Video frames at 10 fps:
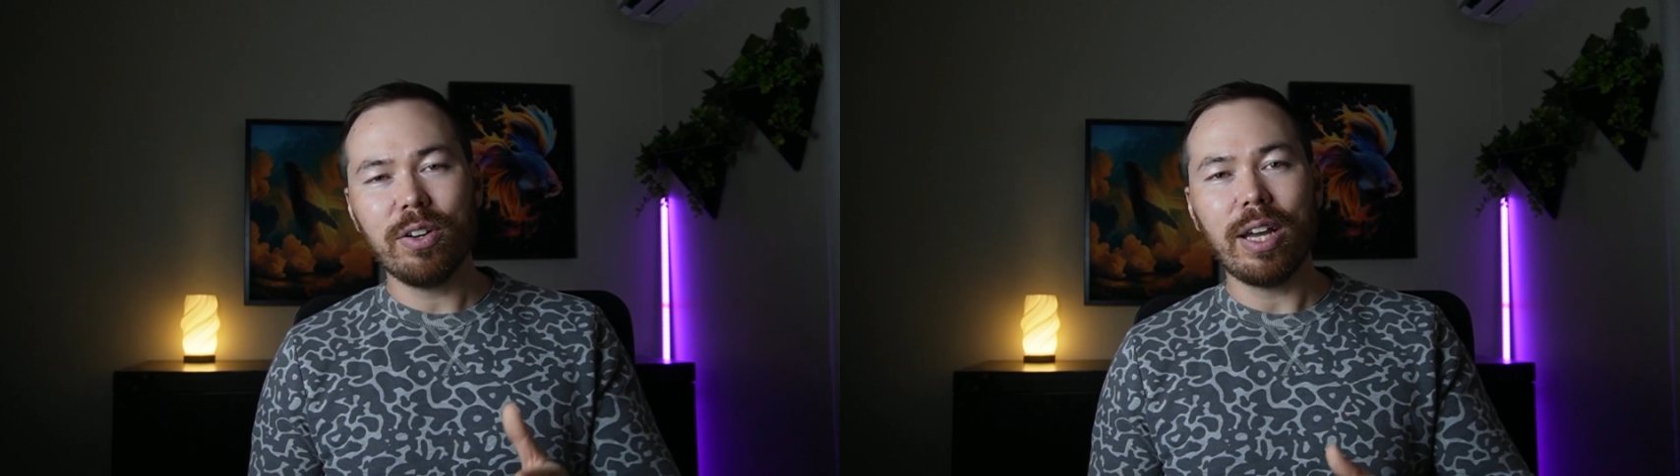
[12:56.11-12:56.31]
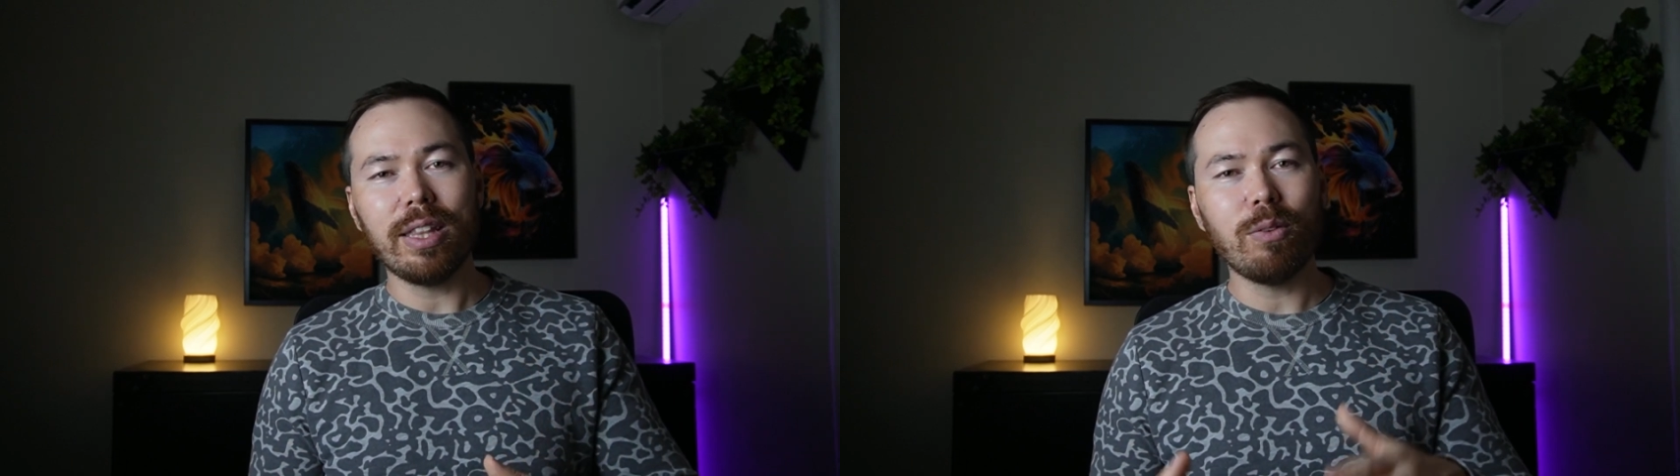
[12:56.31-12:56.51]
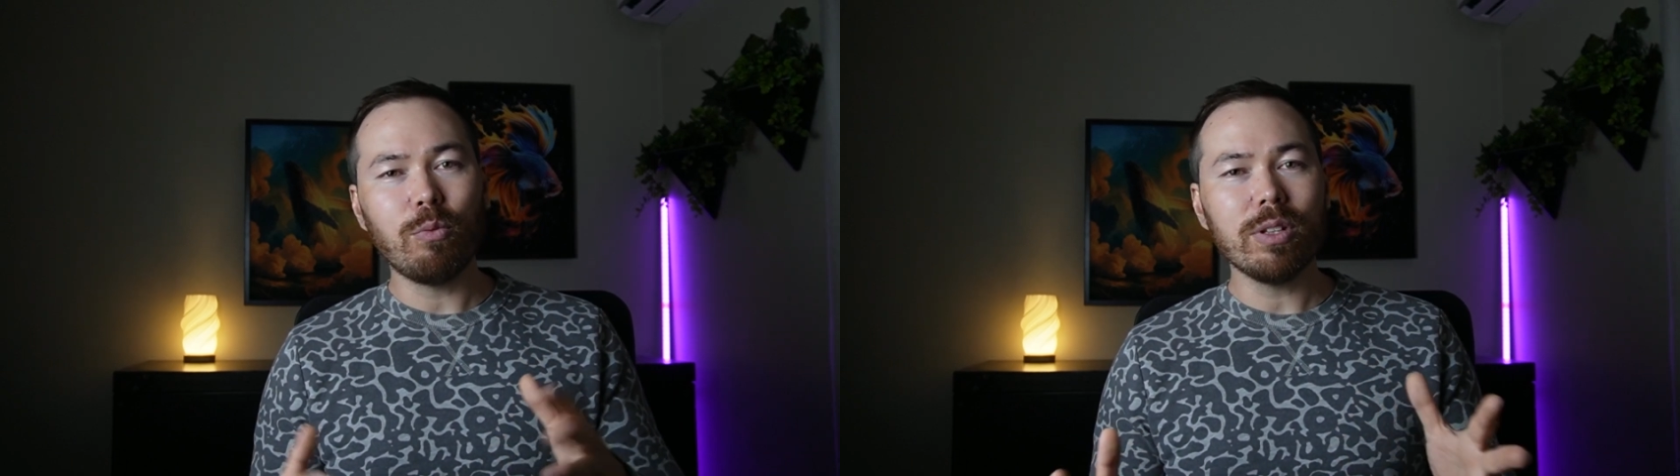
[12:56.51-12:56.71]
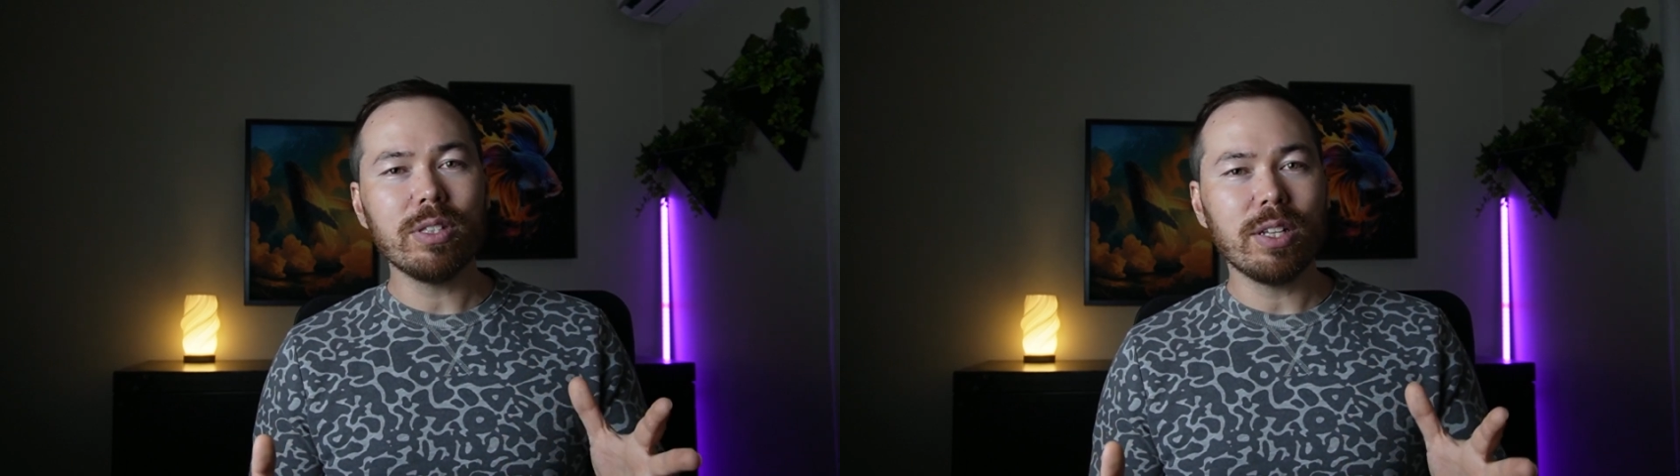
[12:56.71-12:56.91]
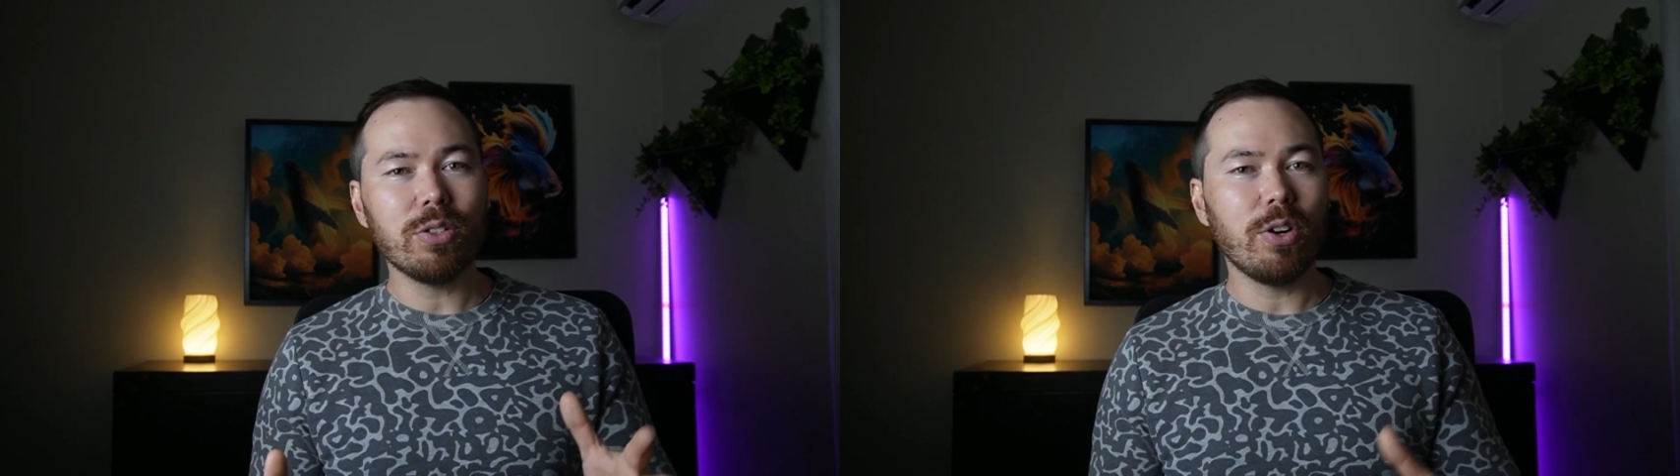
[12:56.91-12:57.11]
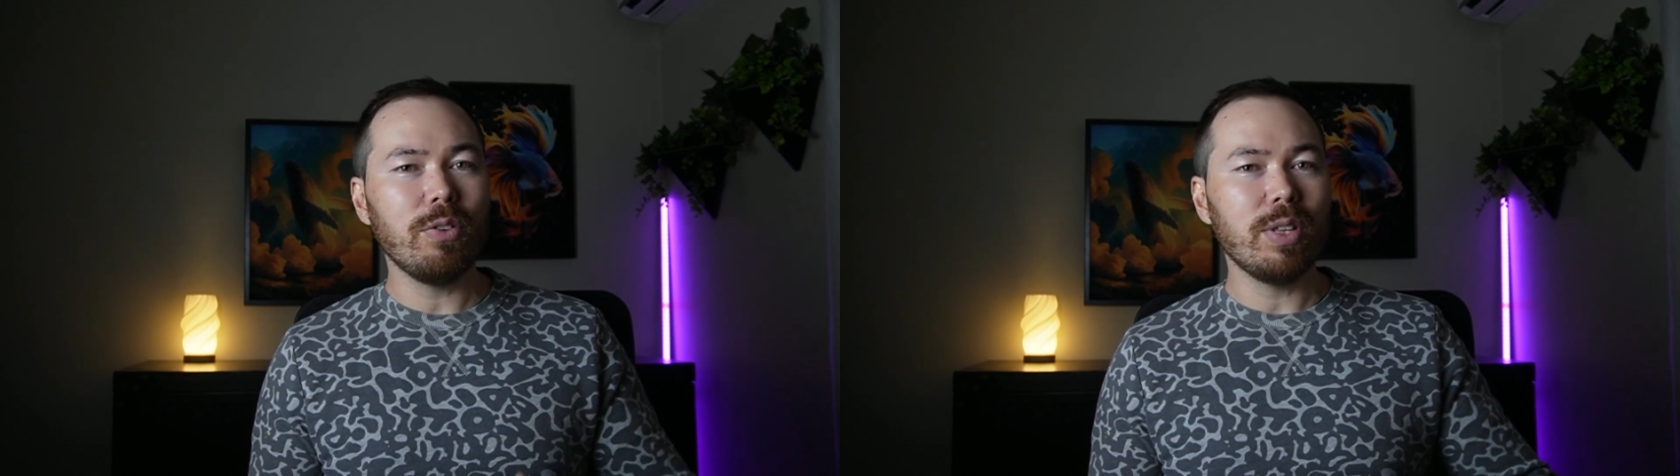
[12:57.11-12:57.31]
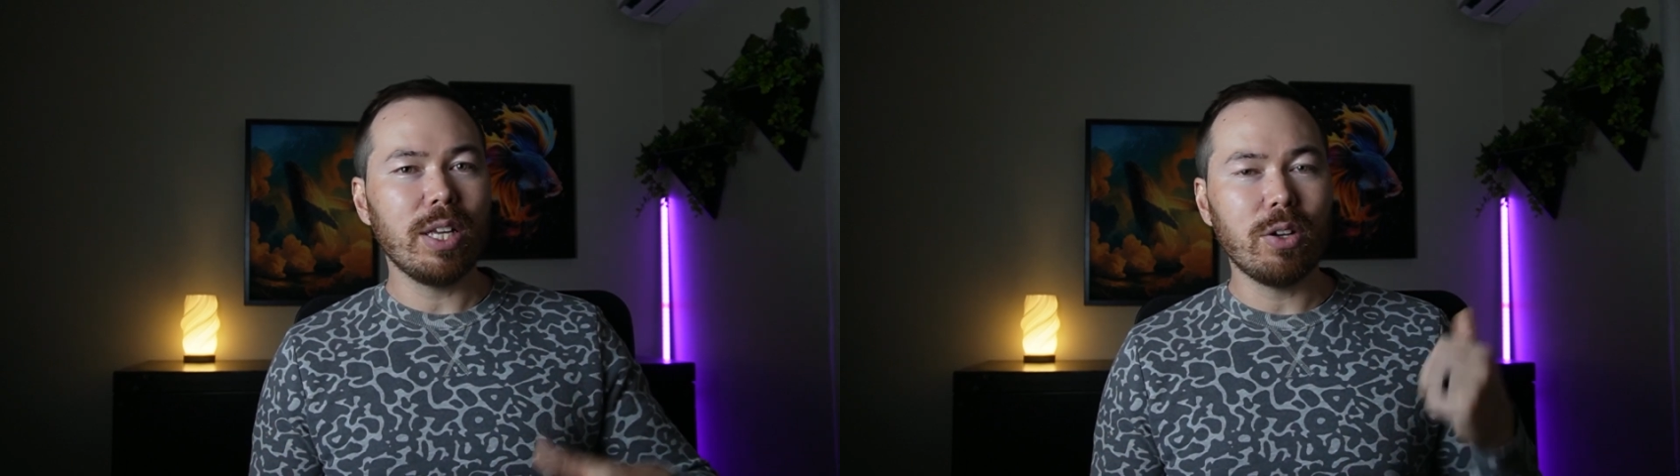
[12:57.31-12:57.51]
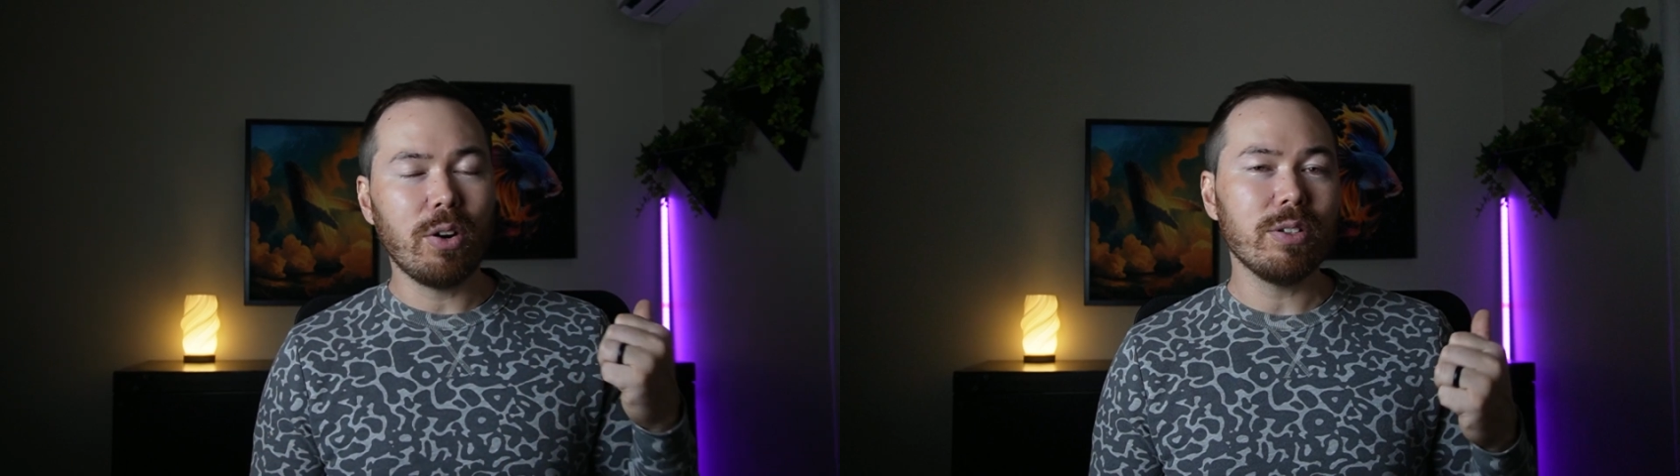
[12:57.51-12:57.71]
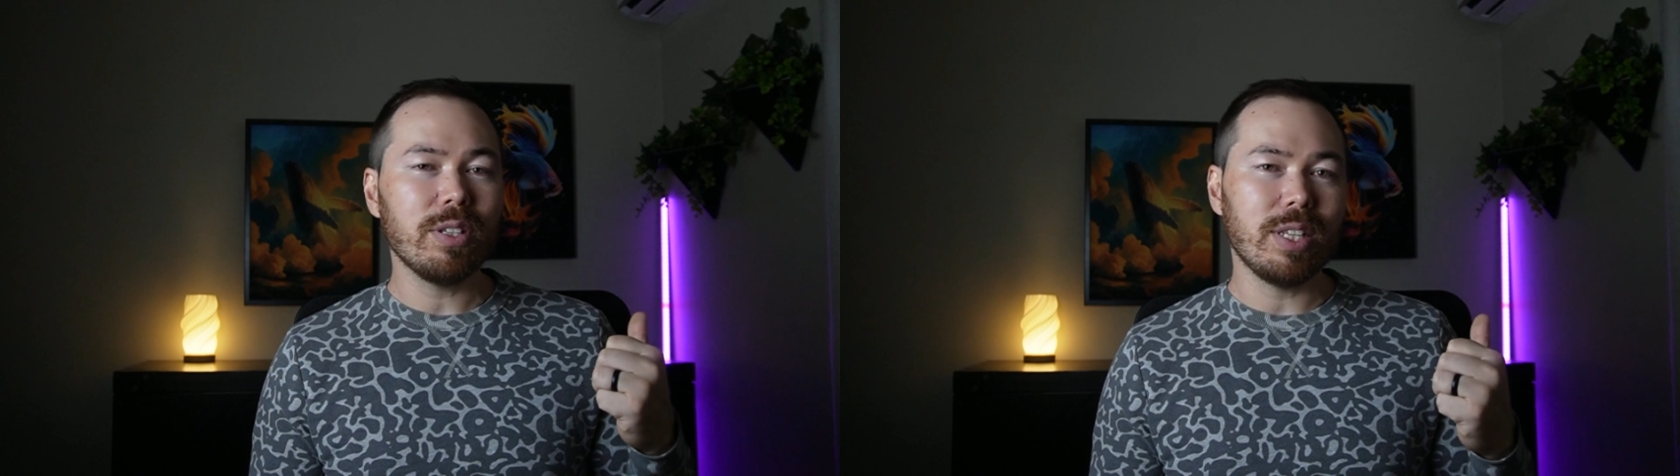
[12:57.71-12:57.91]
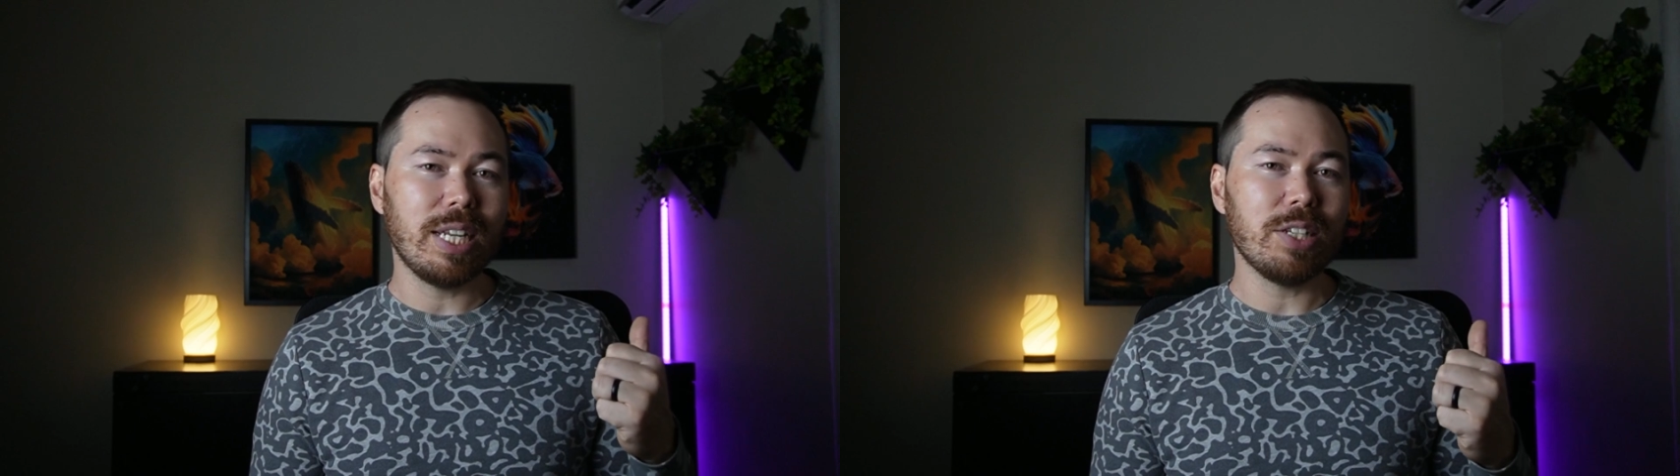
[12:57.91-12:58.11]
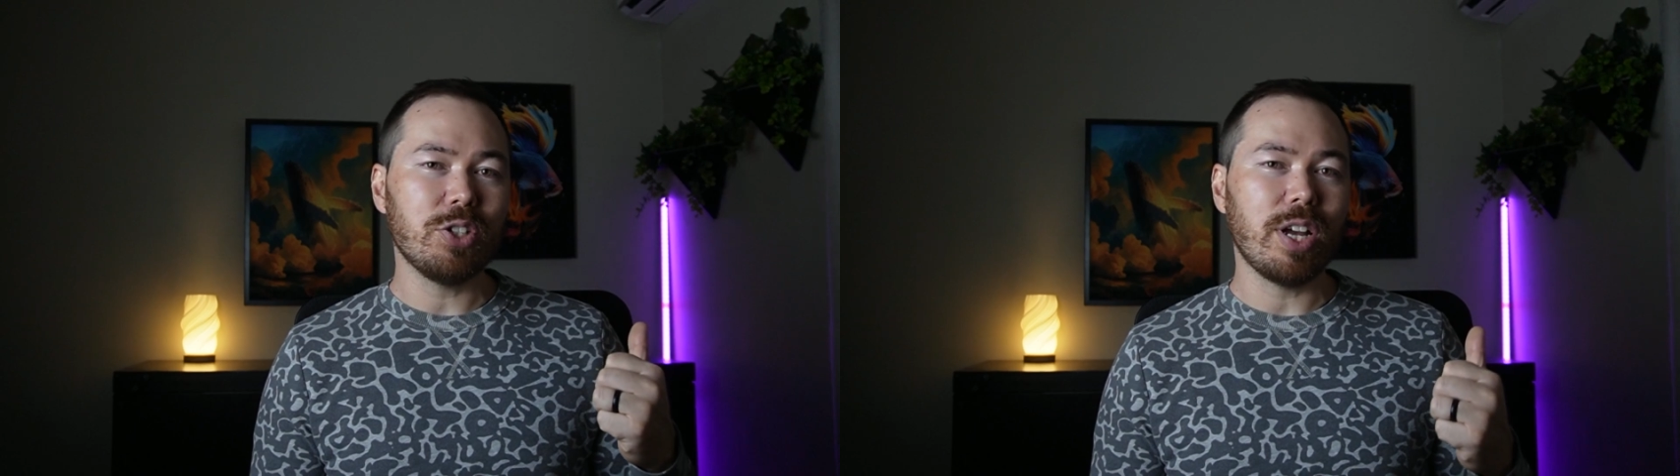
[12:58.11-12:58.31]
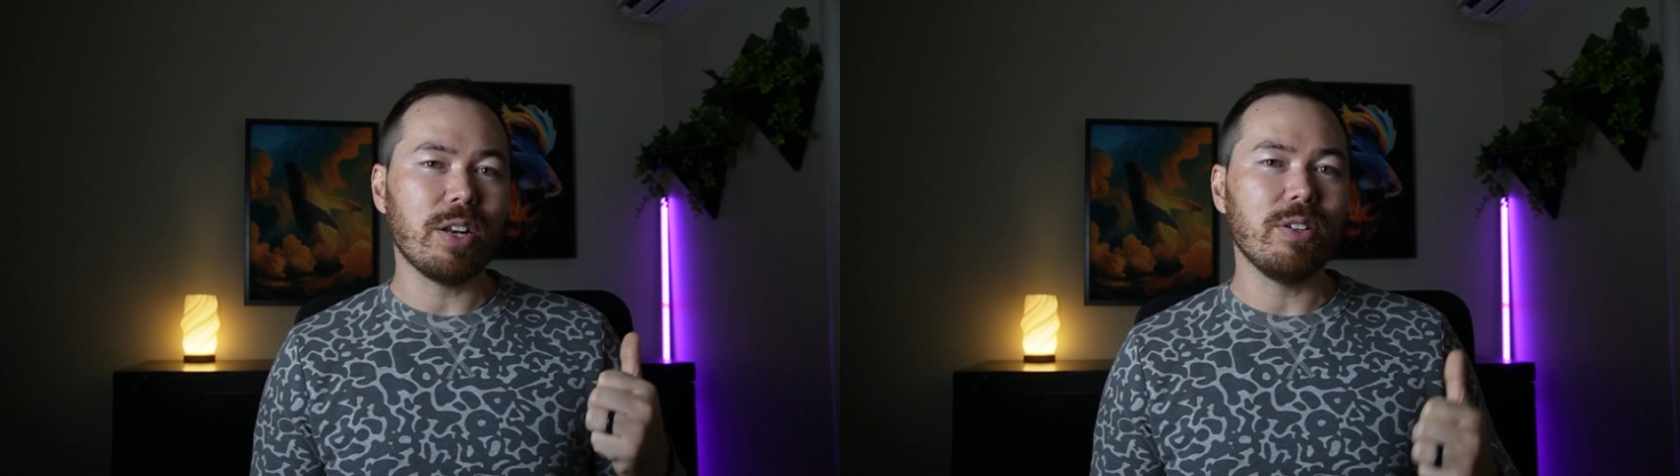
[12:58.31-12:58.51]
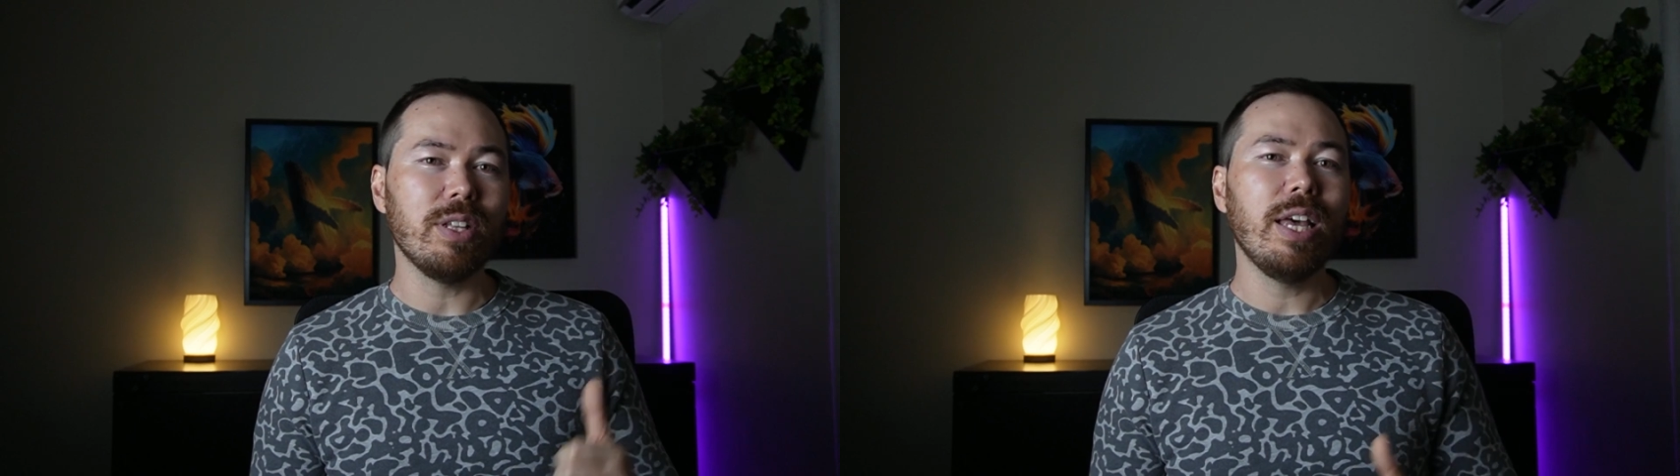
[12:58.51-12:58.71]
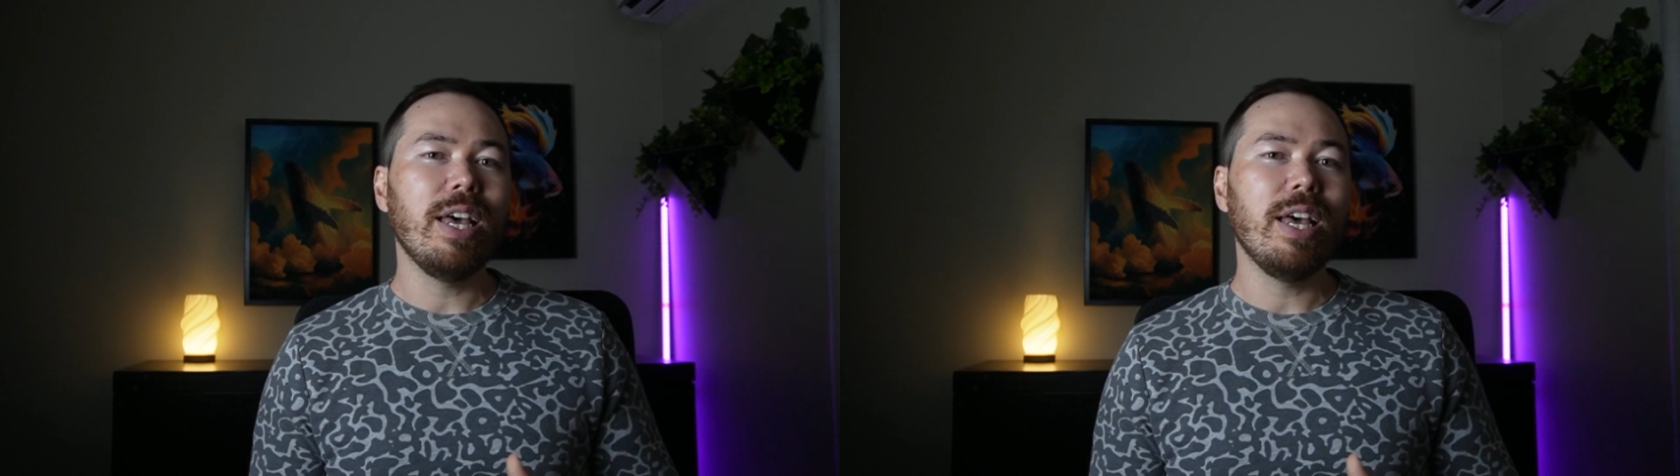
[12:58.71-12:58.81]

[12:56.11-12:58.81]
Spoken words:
and then once that's over, they go on to the next channel.